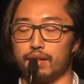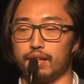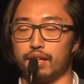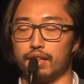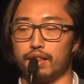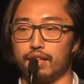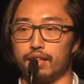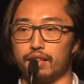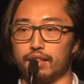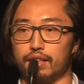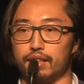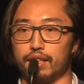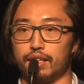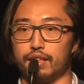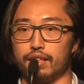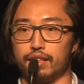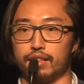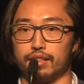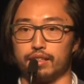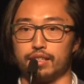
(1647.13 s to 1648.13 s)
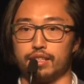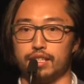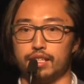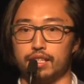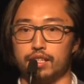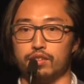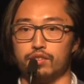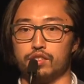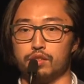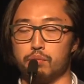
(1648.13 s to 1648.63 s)
I think it
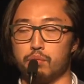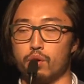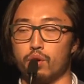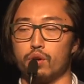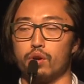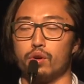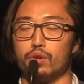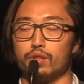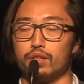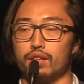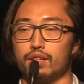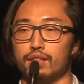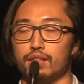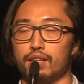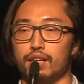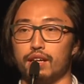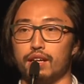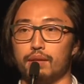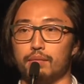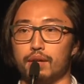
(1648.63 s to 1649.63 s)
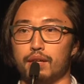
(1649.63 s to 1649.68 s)
was a Mongolian lamb.